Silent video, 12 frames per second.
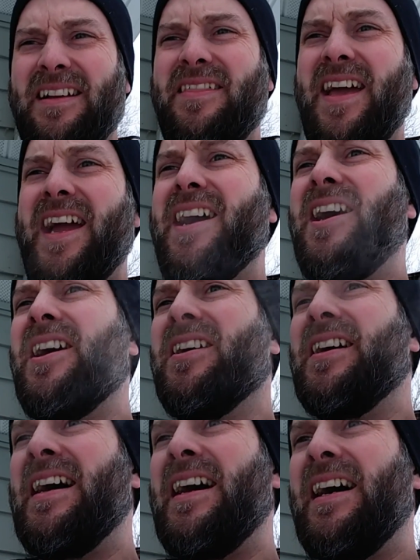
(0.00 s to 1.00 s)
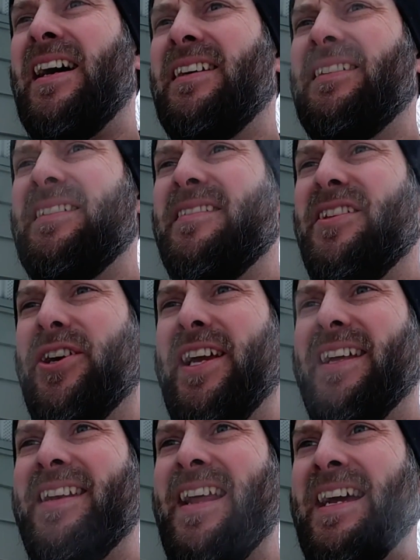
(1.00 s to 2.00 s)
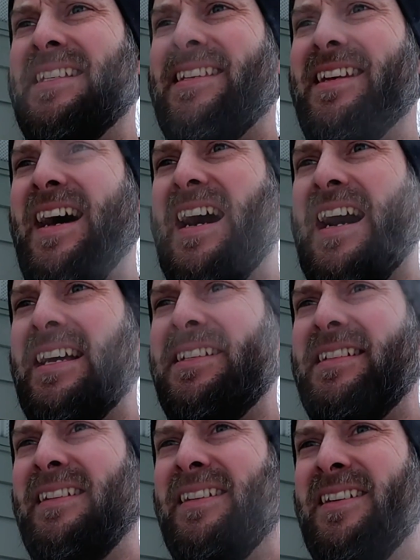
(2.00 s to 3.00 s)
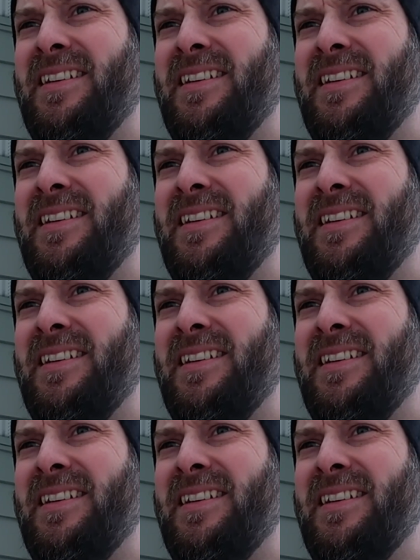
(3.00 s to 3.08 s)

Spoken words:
They're getting nice and hot.